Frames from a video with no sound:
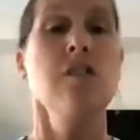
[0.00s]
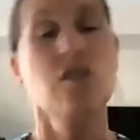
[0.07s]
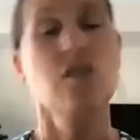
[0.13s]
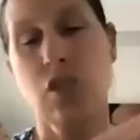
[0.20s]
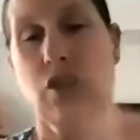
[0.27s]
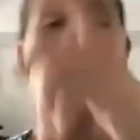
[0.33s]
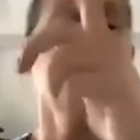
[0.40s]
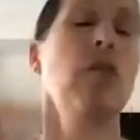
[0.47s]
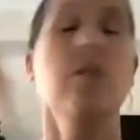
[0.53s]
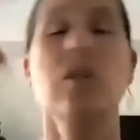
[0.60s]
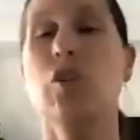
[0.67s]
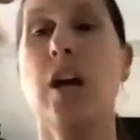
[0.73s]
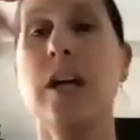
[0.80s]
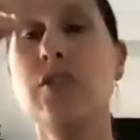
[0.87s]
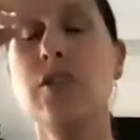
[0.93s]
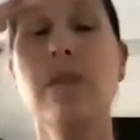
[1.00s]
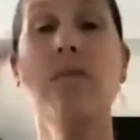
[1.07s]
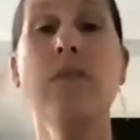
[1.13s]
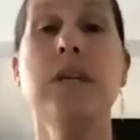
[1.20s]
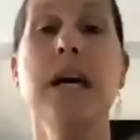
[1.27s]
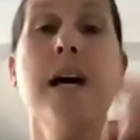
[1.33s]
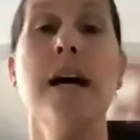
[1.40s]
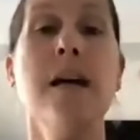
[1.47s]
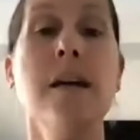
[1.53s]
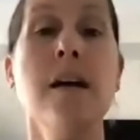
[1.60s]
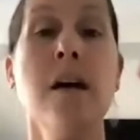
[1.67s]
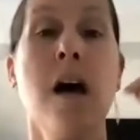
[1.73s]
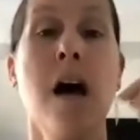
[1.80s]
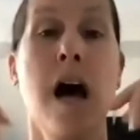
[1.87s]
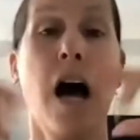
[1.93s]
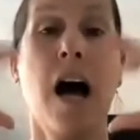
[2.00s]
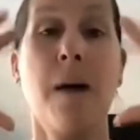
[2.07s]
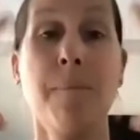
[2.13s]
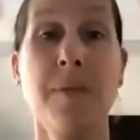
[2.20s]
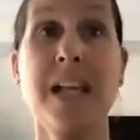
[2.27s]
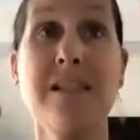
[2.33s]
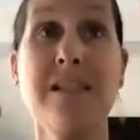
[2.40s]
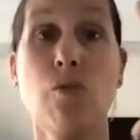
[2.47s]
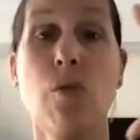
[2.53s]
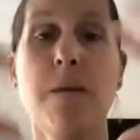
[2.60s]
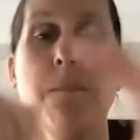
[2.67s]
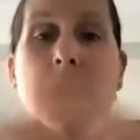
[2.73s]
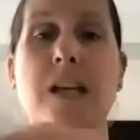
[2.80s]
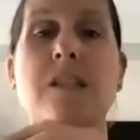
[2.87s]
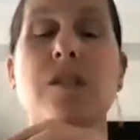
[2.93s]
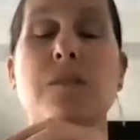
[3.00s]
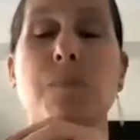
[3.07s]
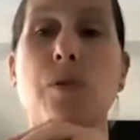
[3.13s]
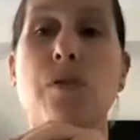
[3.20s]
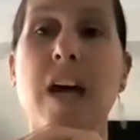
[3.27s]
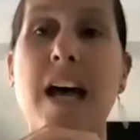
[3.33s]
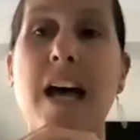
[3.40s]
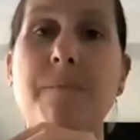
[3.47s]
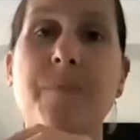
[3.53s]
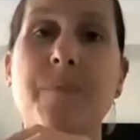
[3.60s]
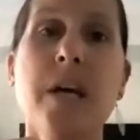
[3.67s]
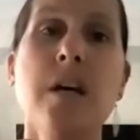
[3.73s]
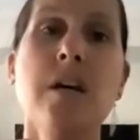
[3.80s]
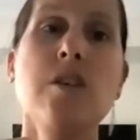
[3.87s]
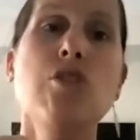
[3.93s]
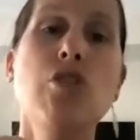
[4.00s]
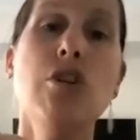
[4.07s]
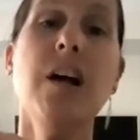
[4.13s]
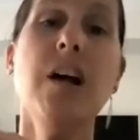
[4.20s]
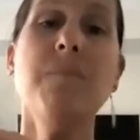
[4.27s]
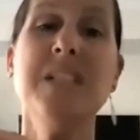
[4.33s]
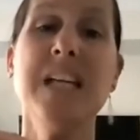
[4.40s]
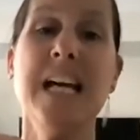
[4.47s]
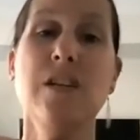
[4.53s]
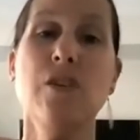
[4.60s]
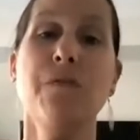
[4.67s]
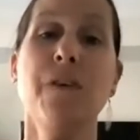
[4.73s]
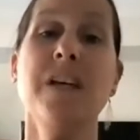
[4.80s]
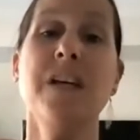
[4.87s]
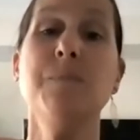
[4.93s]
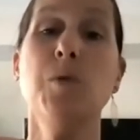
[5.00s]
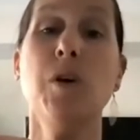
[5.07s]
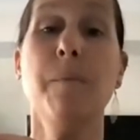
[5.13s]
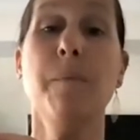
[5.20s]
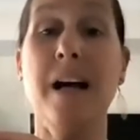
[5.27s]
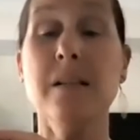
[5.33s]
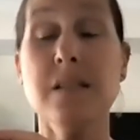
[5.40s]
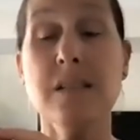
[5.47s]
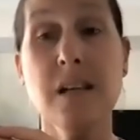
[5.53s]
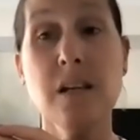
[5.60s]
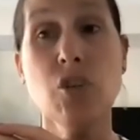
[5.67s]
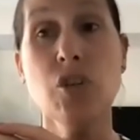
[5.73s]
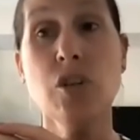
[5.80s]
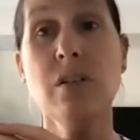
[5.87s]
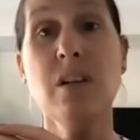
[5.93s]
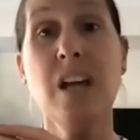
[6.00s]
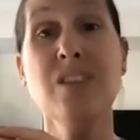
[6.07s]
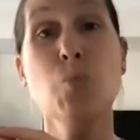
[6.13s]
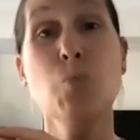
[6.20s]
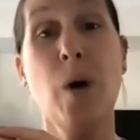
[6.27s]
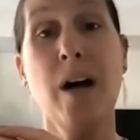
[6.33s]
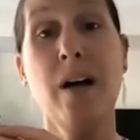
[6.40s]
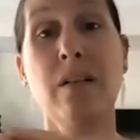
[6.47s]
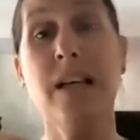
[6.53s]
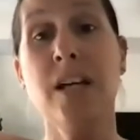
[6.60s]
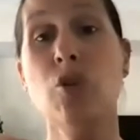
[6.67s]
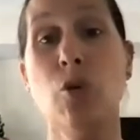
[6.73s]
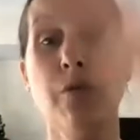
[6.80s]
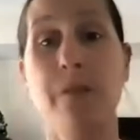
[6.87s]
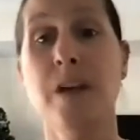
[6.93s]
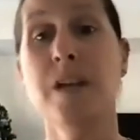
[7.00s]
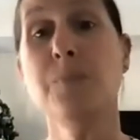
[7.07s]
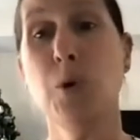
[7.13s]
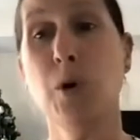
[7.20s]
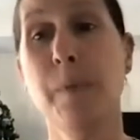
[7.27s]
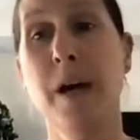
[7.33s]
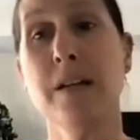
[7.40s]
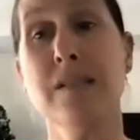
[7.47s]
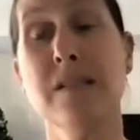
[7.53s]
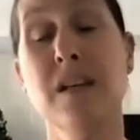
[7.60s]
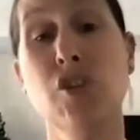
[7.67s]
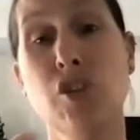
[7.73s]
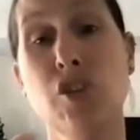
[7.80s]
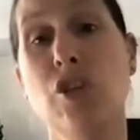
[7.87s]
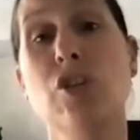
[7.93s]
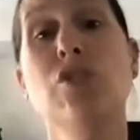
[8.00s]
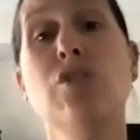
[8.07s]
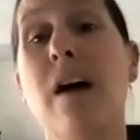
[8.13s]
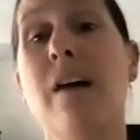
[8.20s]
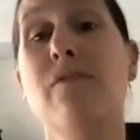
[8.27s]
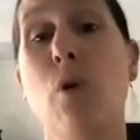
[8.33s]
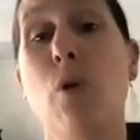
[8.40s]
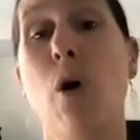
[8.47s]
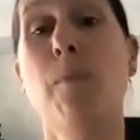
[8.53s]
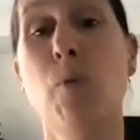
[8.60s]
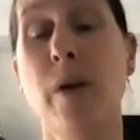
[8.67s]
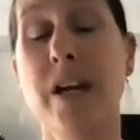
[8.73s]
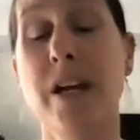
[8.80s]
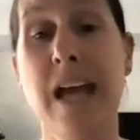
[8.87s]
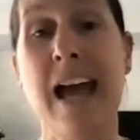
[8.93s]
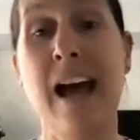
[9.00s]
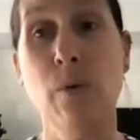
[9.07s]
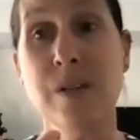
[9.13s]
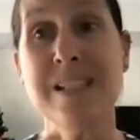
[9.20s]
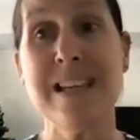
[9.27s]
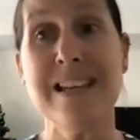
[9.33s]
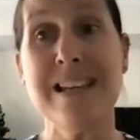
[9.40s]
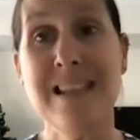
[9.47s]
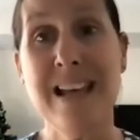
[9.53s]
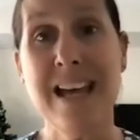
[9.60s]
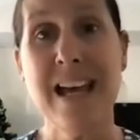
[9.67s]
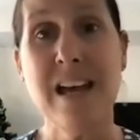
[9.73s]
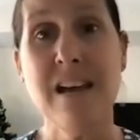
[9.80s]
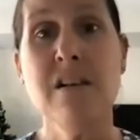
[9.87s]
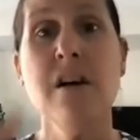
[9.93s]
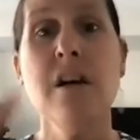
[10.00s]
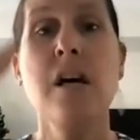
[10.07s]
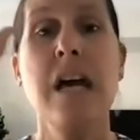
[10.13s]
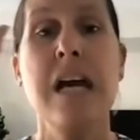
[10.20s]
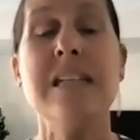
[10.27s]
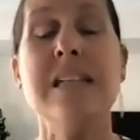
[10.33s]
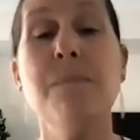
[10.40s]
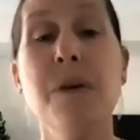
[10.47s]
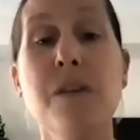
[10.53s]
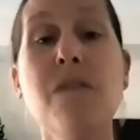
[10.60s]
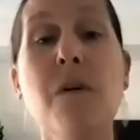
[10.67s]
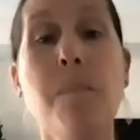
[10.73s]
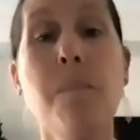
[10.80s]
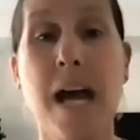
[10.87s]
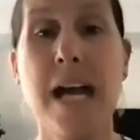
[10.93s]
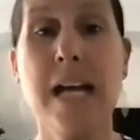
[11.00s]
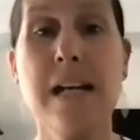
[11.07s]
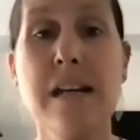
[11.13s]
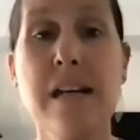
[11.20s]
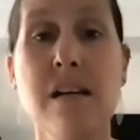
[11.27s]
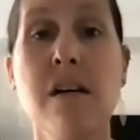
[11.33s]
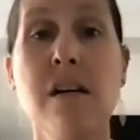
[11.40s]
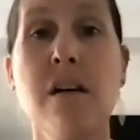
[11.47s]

You just got to go in and change it every day. Um, but that's a great place to put that. You could update your Facebook About section as well. In your Facebook About section, you do have your operating hours in there. It's a bit of a pain.